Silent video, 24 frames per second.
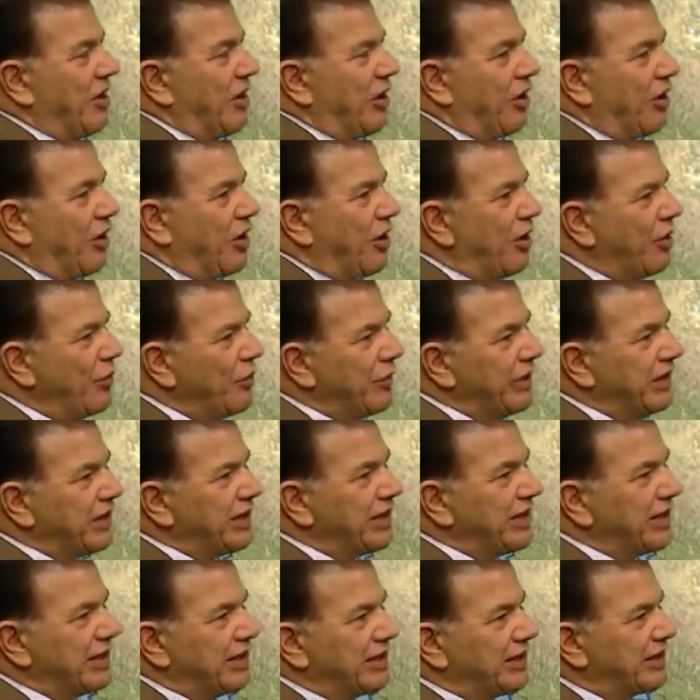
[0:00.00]
All we
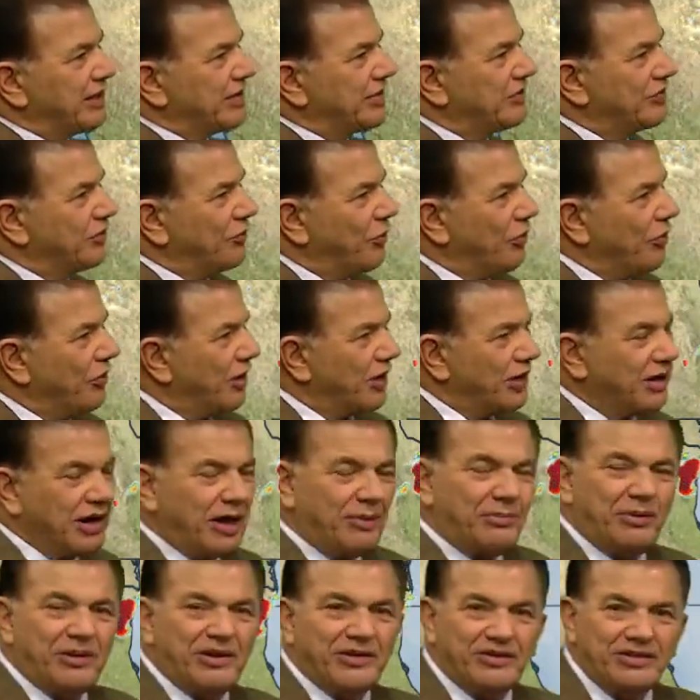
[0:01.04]
need is for a
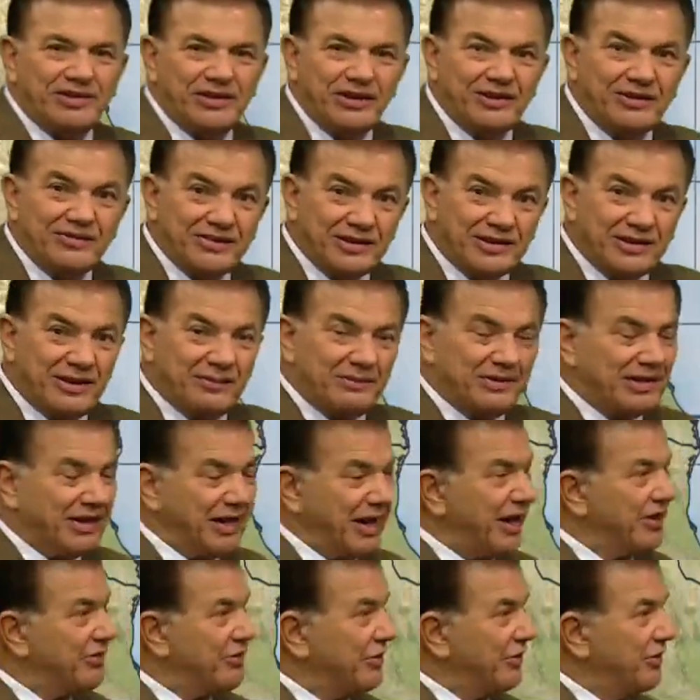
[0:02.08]
couple of things to come
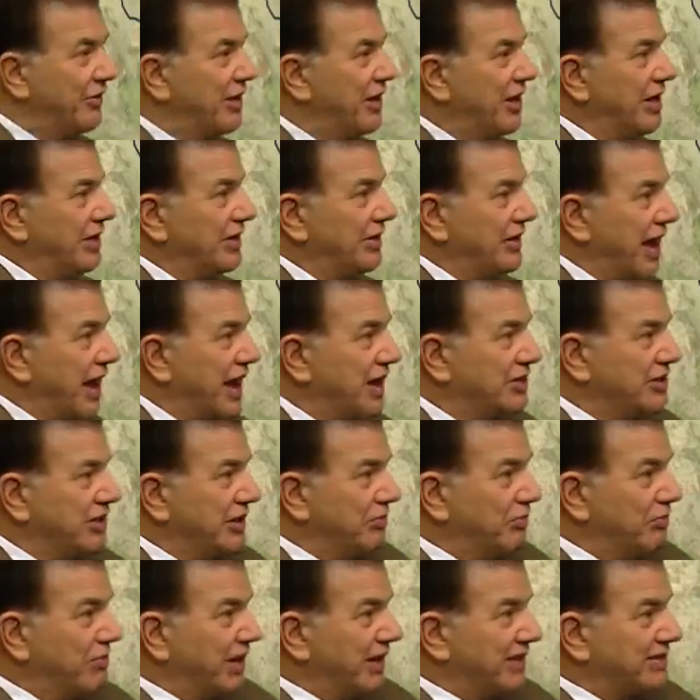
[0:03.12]
together to actually
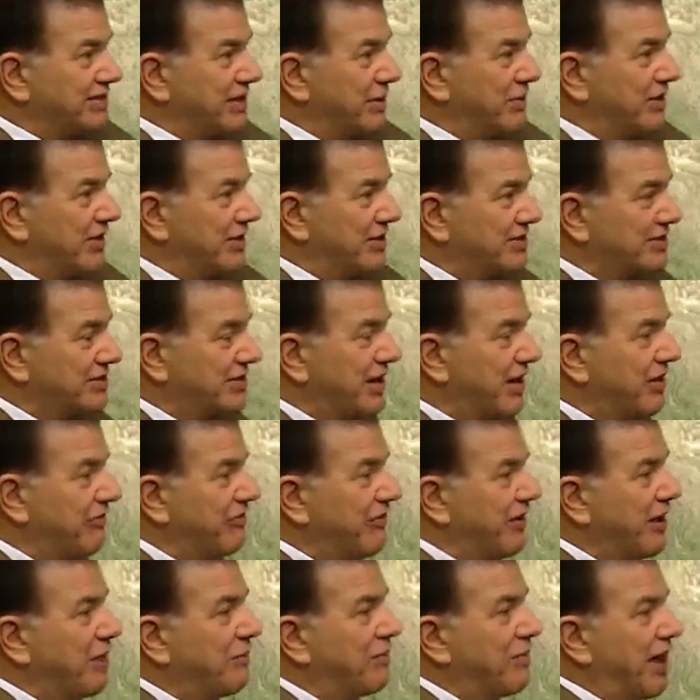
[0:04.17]
pick some of this stuff
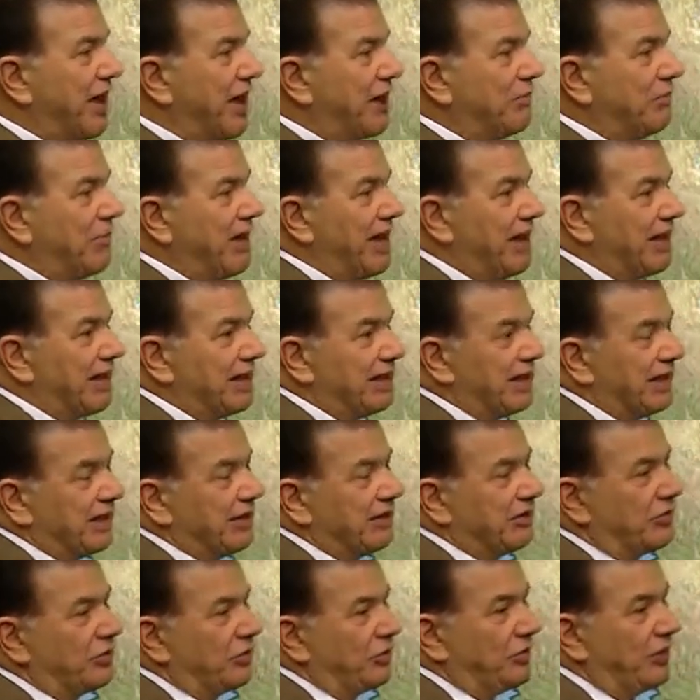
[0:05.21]
up and make it
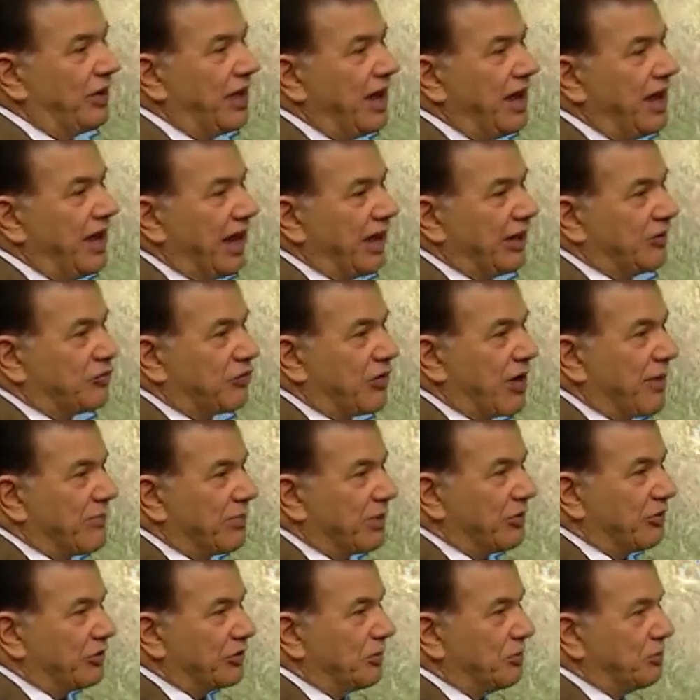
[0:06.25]
into a
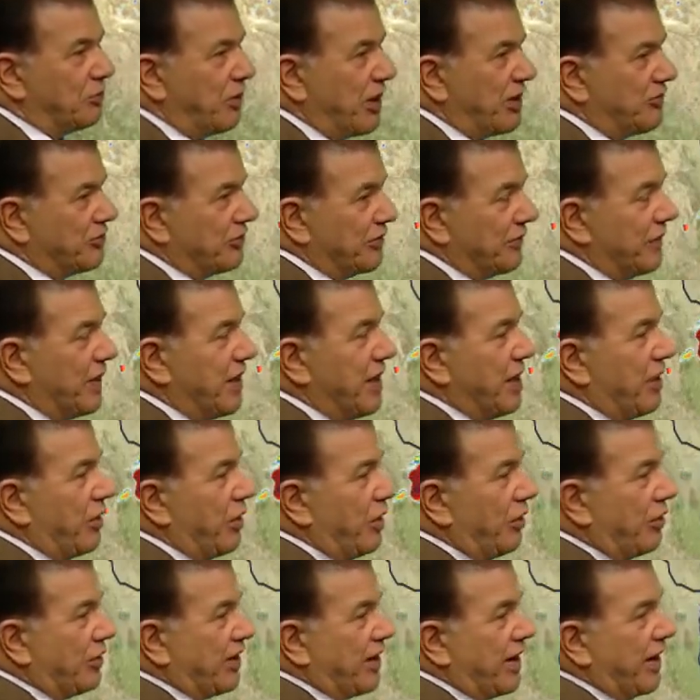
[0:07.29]
tropical depression.
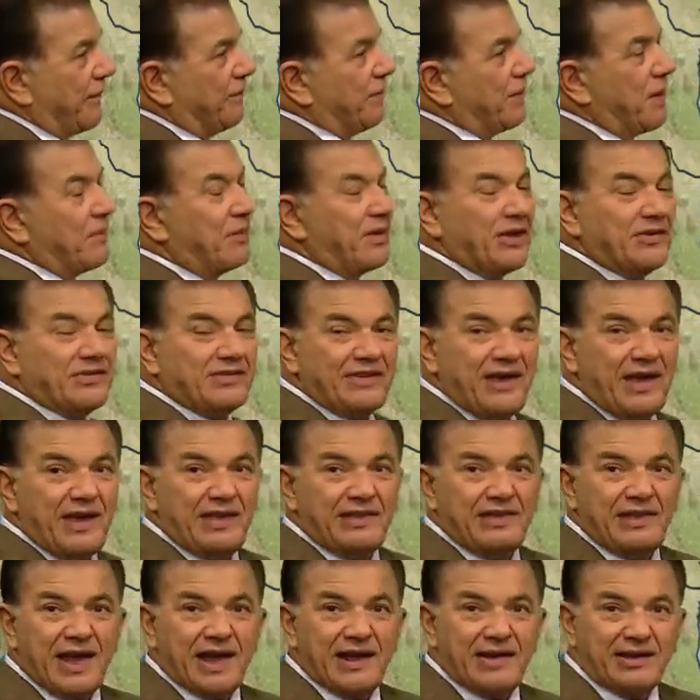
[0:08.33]
Okay, I'm not saying
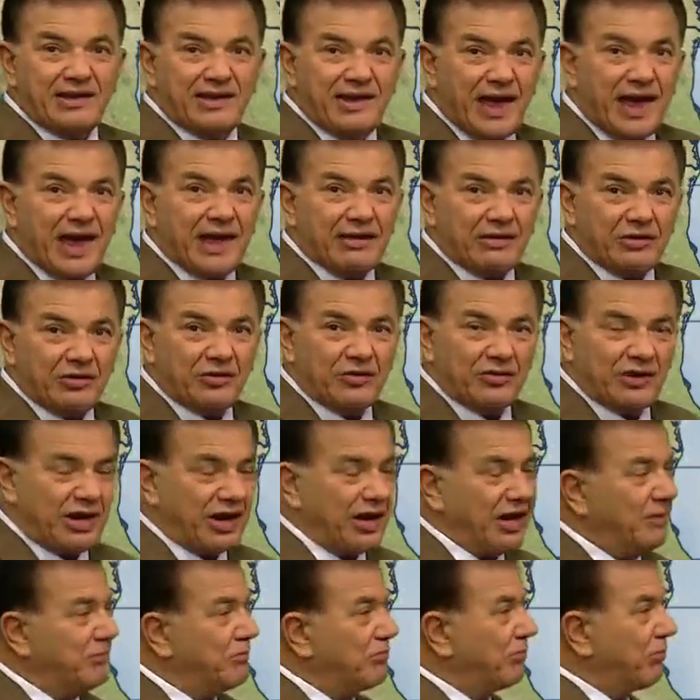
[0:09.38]
that yet,
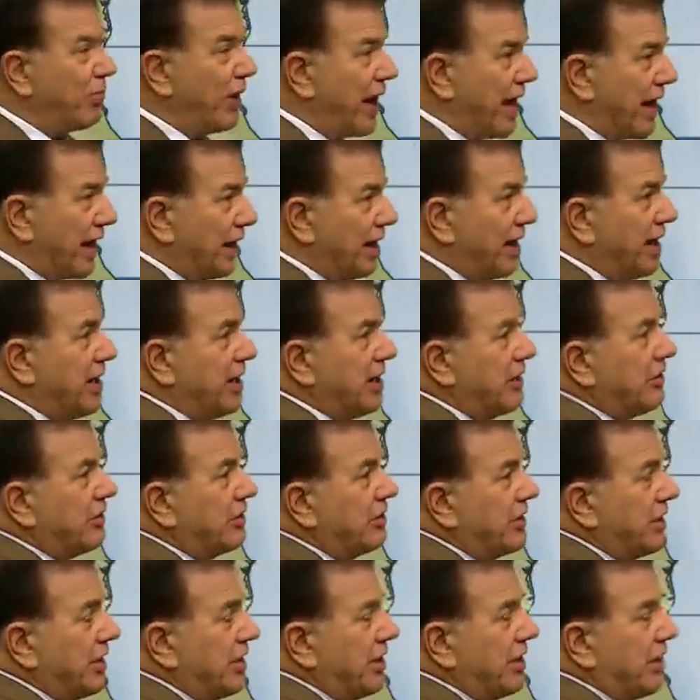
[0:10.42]
okay, but
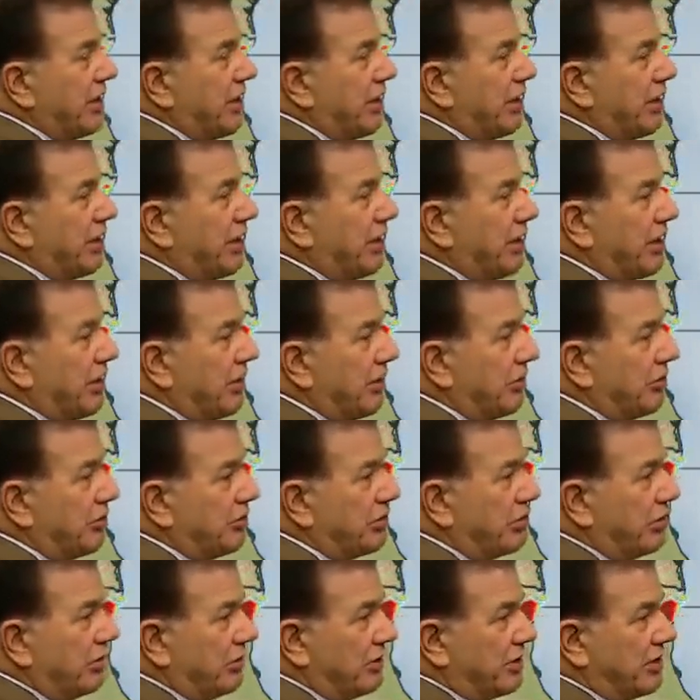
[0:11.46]

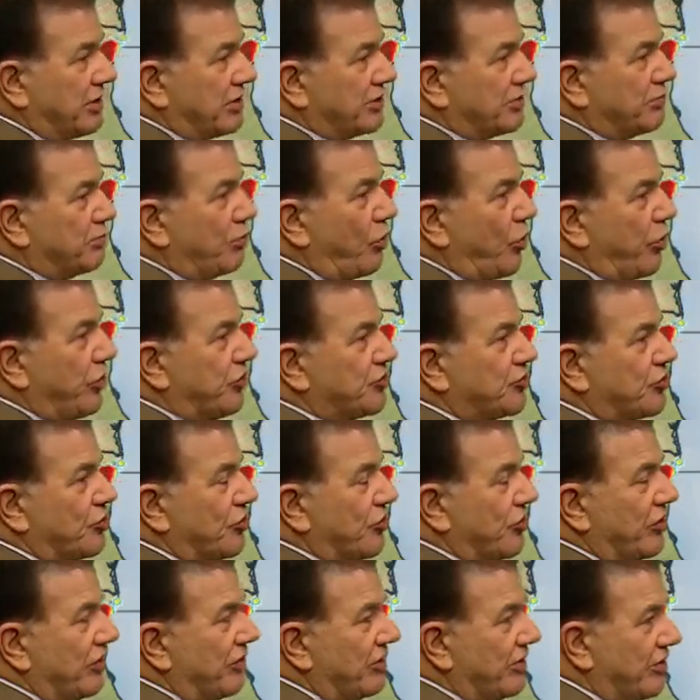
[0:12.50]
this
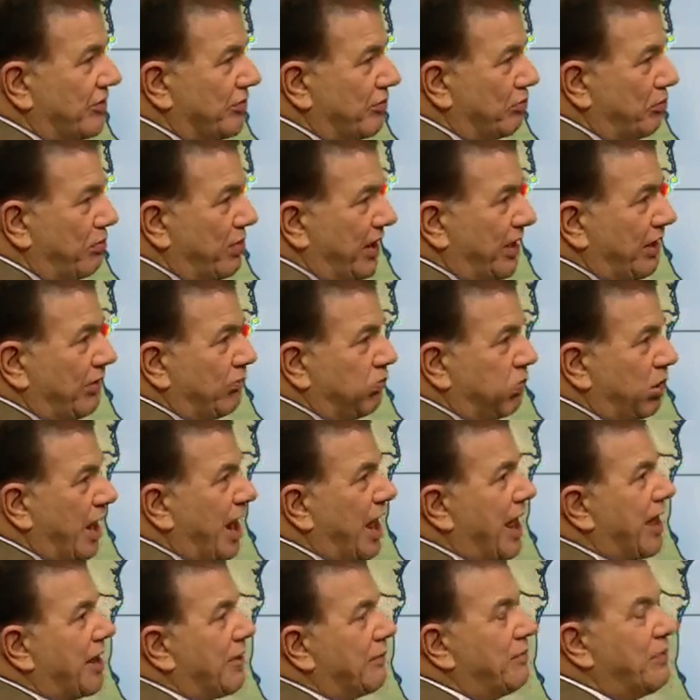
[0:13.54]
moisture and this big
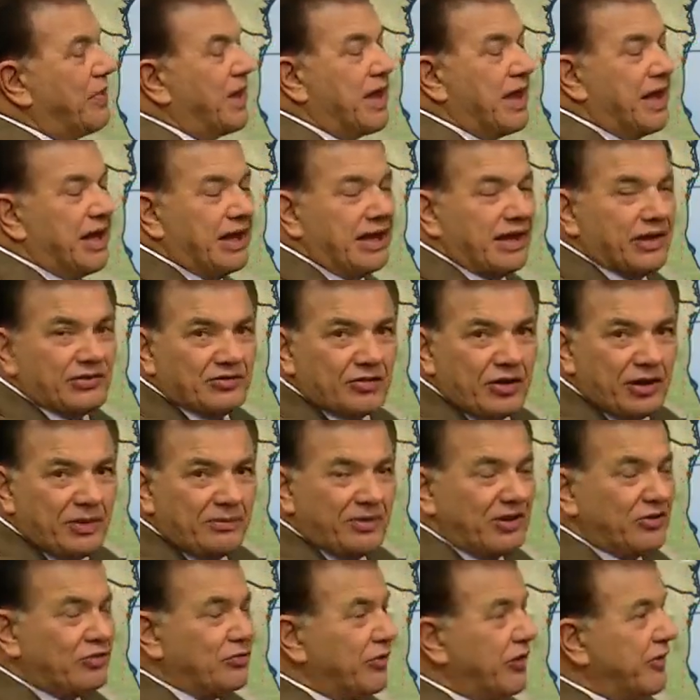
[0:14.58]
blob is going to
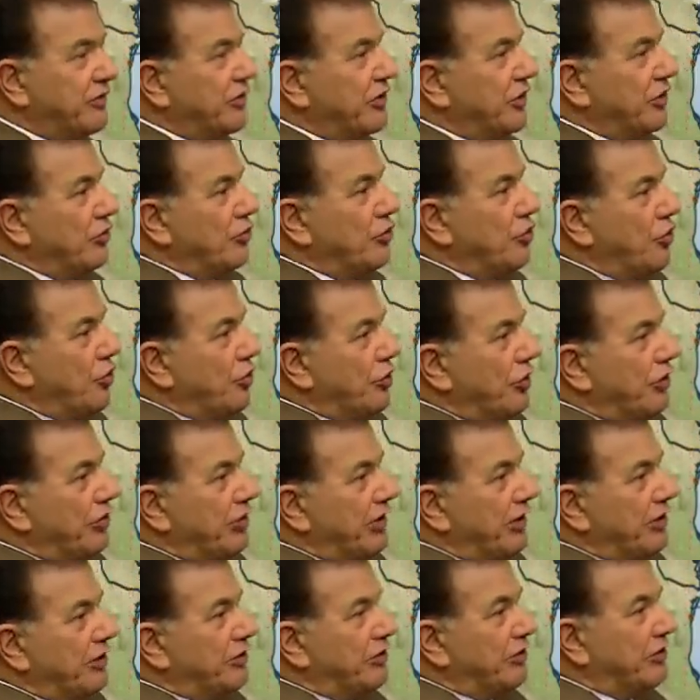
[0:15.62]
be drifting north
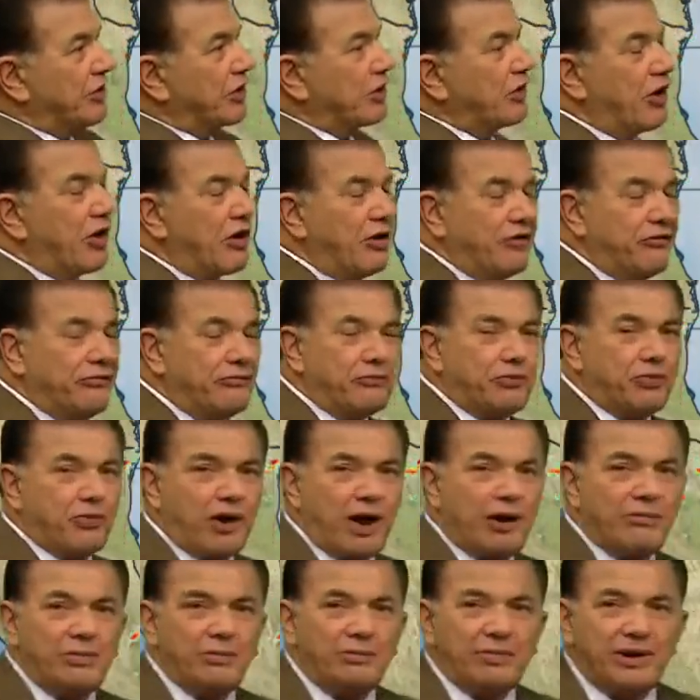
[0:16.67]
into the Gulf
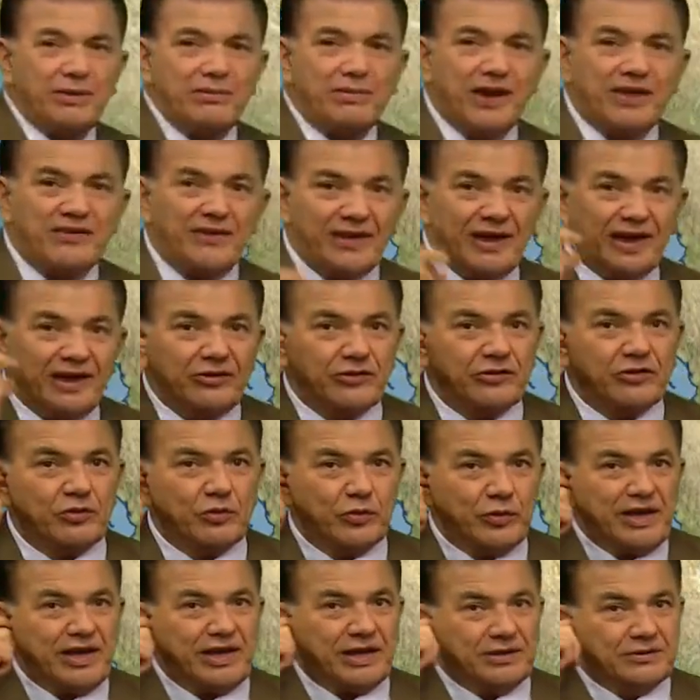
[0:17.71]
probably by the end of the
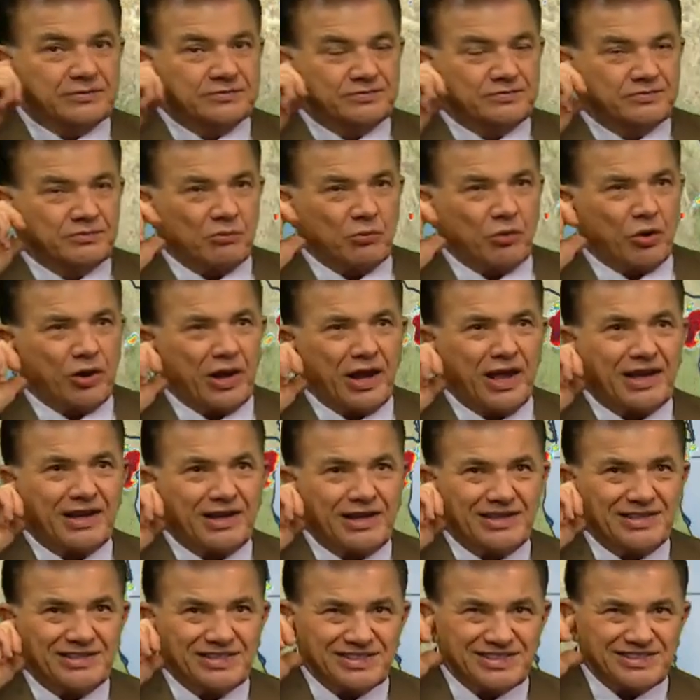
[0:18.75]
week, more
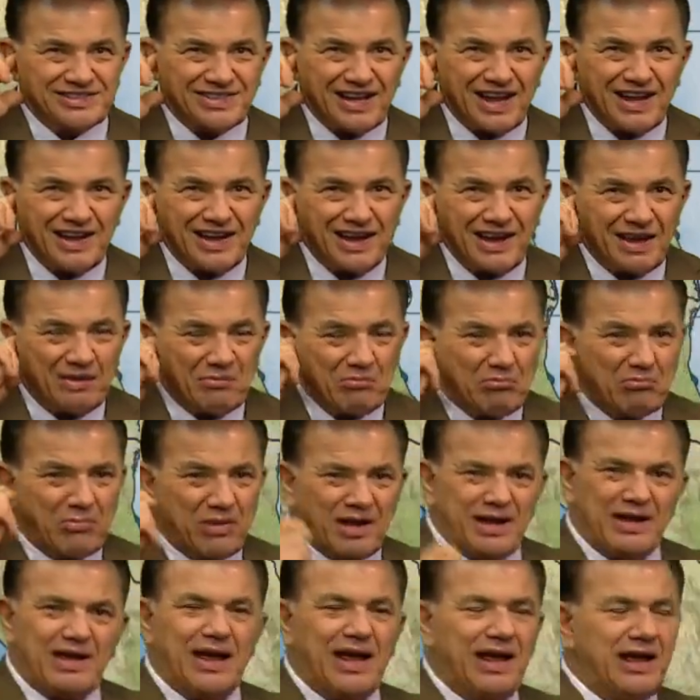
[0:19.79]
likely Sunday,
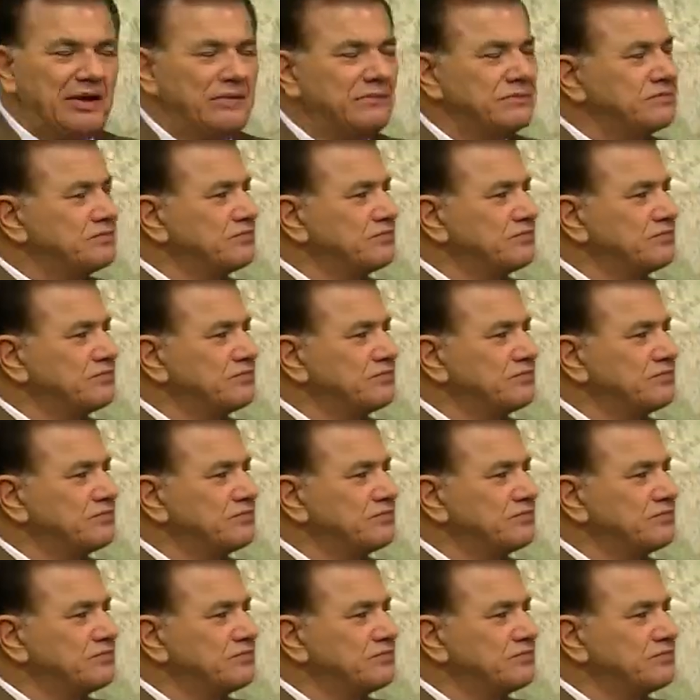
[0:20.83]
Monday.